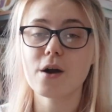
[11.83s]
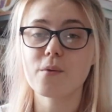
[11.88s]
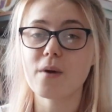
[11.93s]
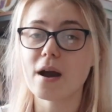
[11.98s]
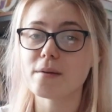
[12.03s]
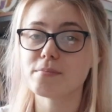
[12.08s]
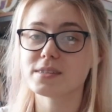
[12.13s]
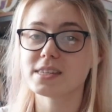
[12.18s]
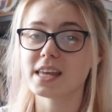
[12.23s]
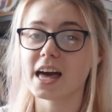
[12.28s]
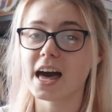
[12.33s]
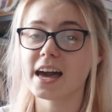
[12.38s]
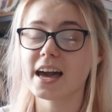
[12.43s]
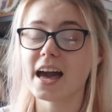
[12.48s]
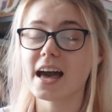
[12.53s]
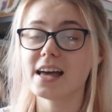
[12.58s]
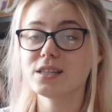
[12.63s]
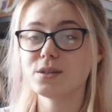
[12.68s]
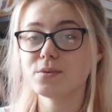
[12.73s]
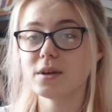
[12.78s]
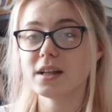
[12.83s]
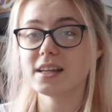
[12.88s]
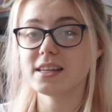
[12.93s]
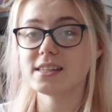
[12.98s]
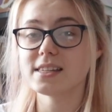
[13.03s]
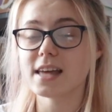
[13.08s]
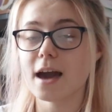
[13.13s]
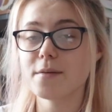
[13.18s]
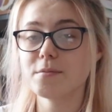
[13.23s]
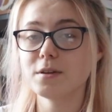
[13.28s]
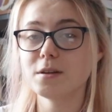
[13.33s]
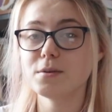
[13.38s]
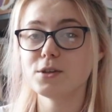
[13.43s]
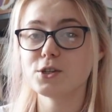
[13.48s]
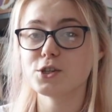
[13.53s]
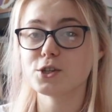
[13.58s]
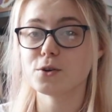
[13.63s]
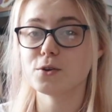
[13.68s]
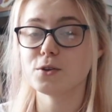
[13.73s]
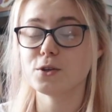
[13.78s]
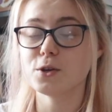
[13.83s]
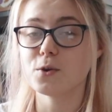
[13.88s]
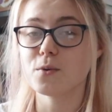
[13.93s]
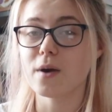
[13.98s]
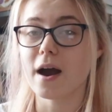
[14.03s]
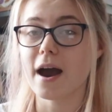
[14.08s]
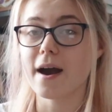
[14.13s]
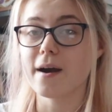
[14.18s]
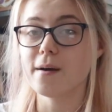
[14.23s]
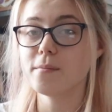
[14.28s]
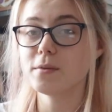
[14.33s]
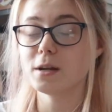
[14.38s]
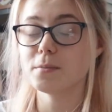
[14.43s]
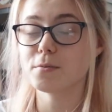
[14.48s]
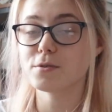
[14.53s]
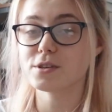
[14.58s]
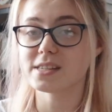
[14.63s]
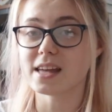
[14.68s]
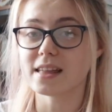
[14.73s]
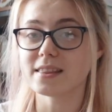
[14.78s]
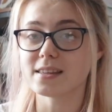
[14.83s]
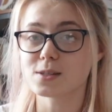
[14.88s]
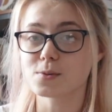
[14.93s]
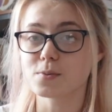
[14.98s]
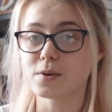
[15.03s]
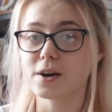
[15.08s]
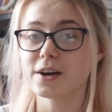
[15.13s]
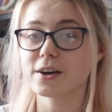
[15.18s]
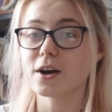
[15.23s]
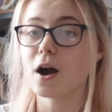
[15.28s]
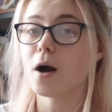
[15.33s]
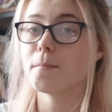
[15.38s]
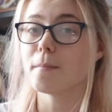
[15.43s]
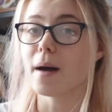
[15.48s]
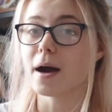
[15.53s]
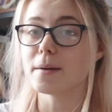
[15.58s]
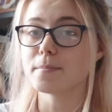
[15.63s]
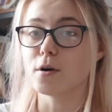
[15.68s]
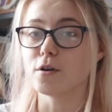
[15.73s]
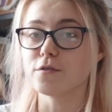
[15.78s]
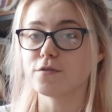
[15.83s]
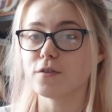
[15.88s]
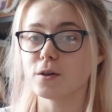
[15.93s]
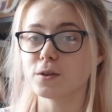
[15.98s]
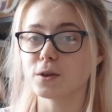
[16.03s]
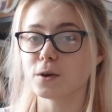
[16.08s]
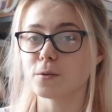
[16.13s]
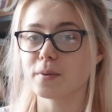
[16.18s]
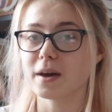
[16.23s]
website, as well as I'm going to be showing you how I'm going to present this work on my portfolio